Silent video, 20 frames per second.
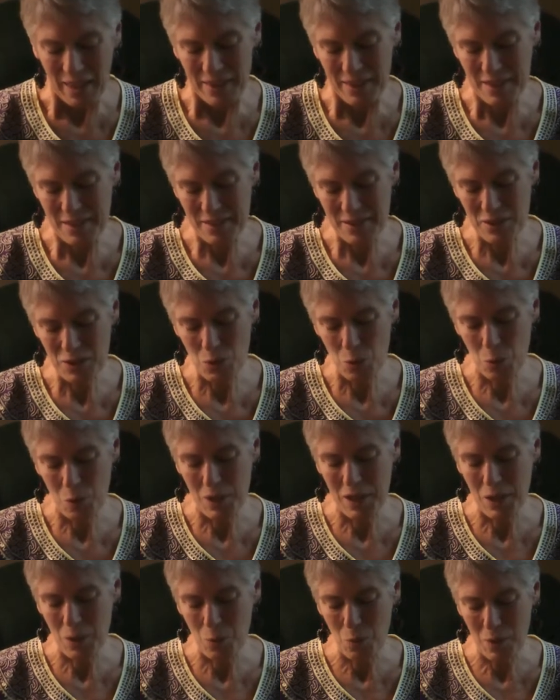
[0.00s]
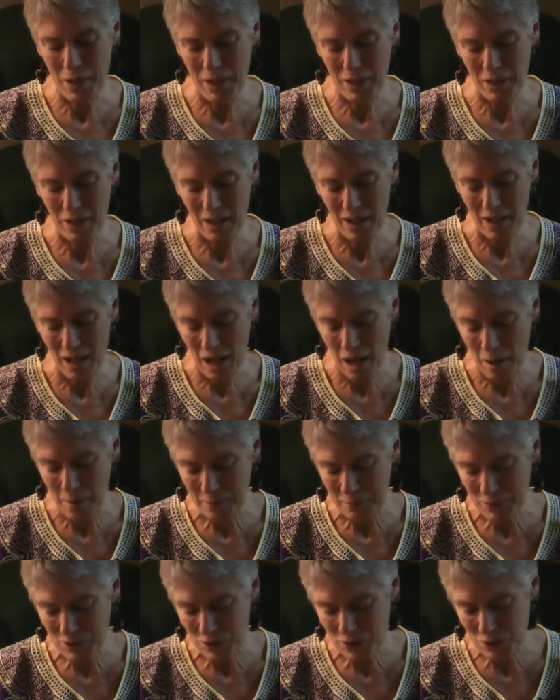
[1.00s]
This is a week where
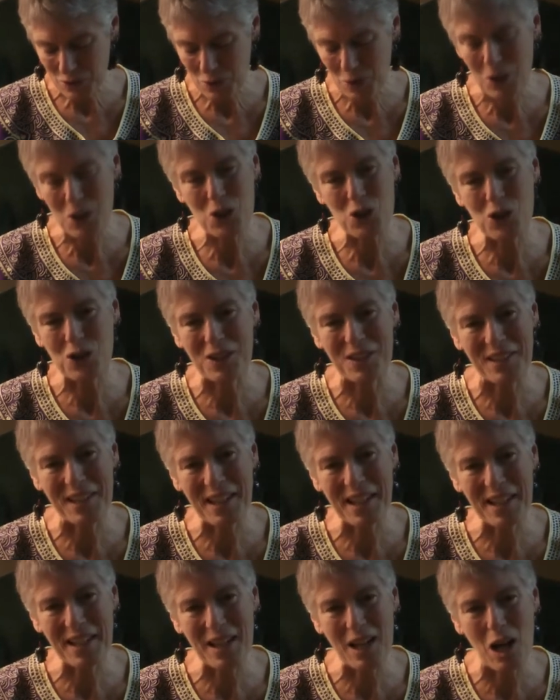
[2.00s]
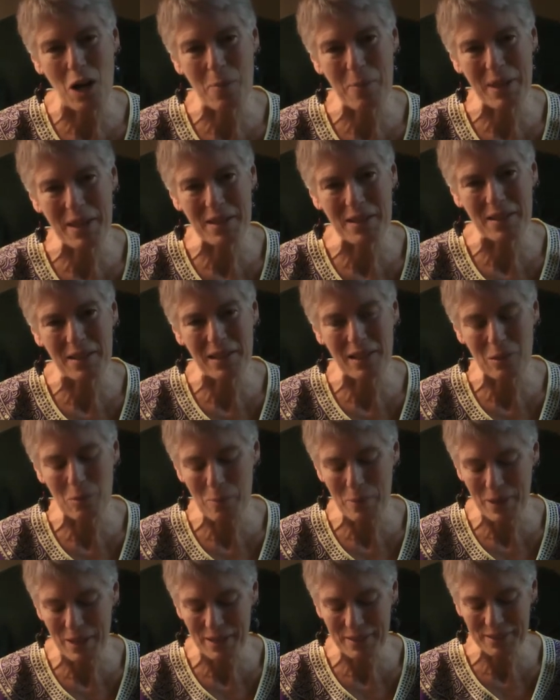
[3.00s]
um, distortion can come in a little
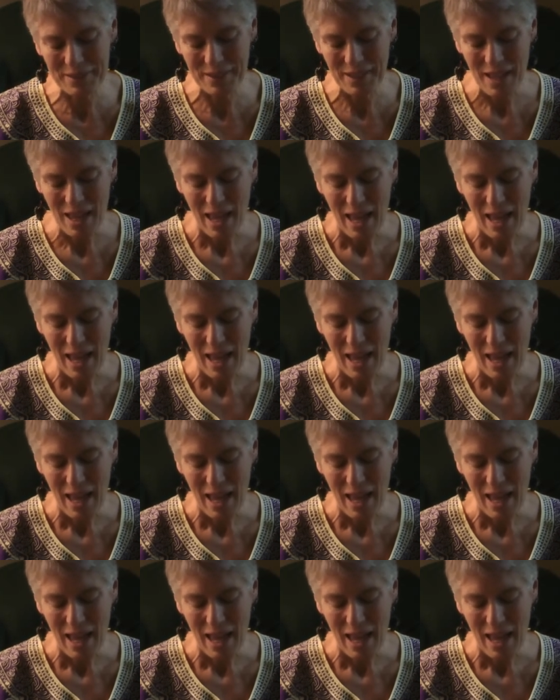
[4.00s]
bit,